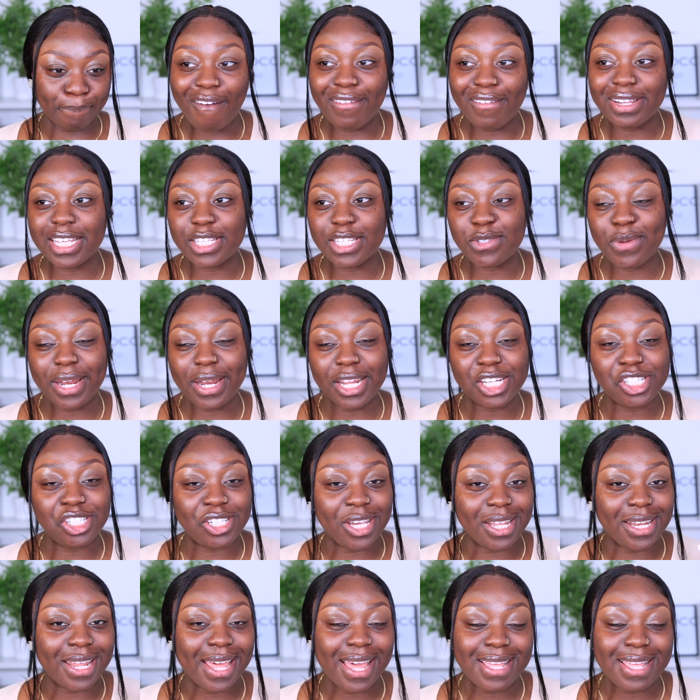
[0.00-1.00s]
Honestly, 20
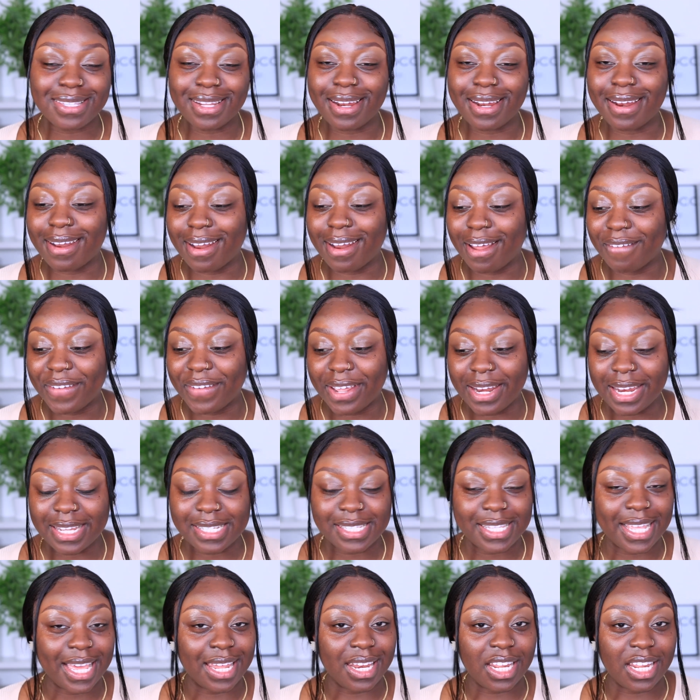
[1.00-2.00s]
shade isn't enough in
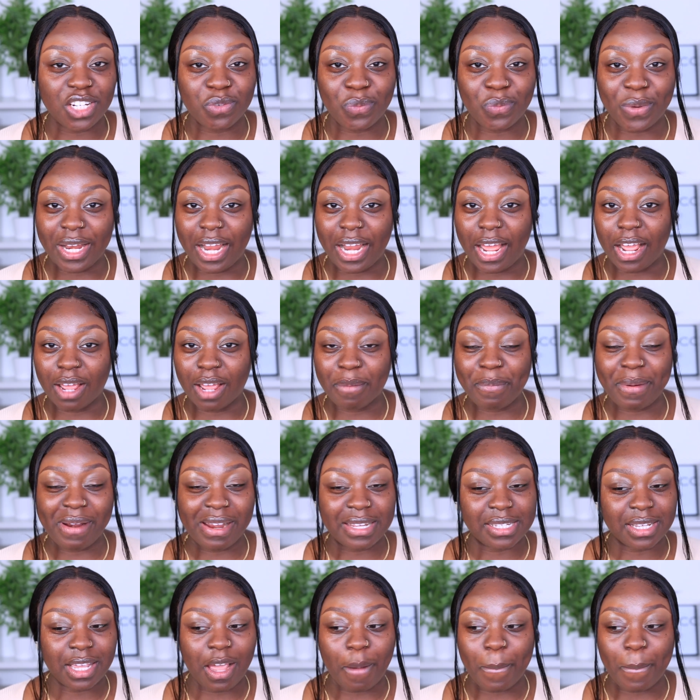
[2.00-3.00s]
this day and age where like
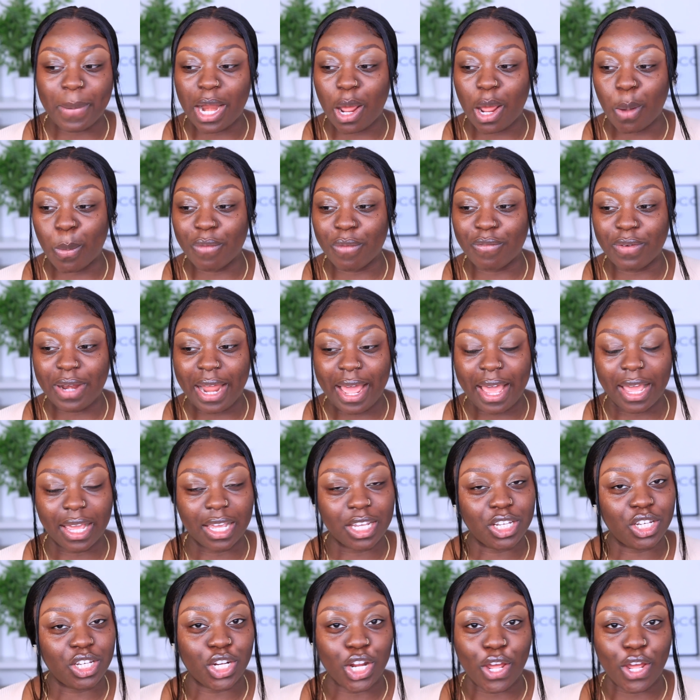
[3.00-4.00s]
brands are coming out with
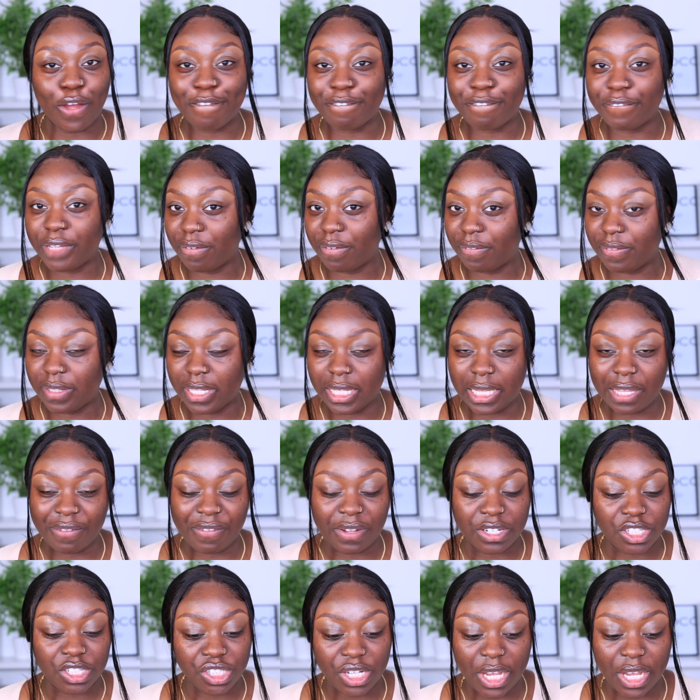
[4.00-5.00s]
like, you know, 50
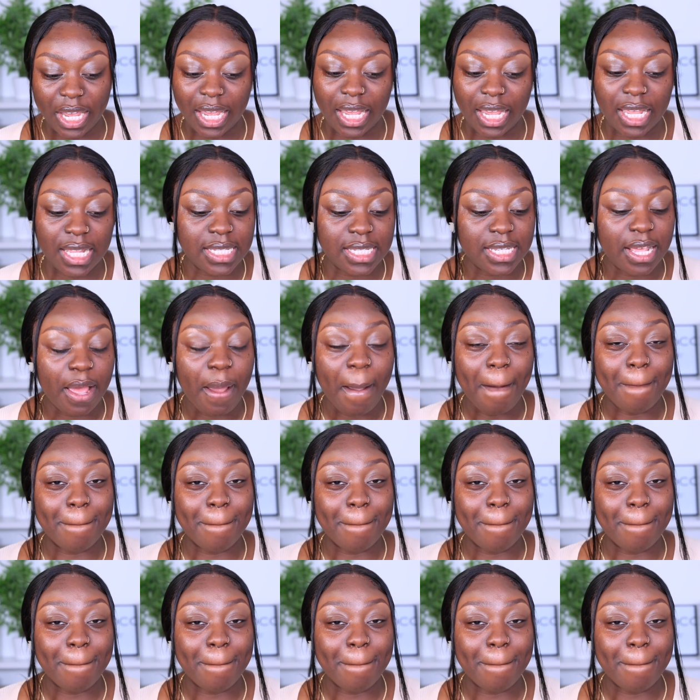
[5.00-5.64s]
different shades.